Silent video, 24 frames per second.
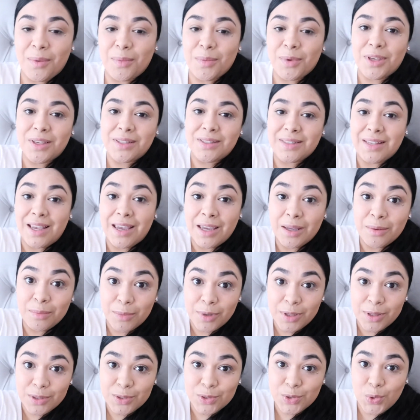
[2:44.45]
He's 8
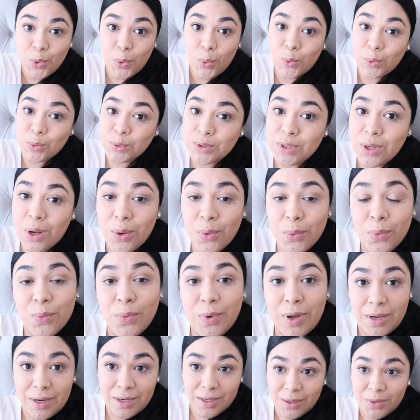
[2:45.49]
months old
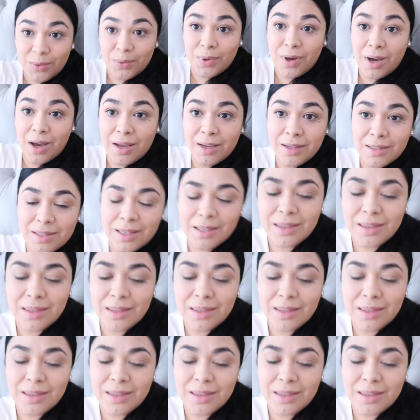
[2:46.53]
already, you guys.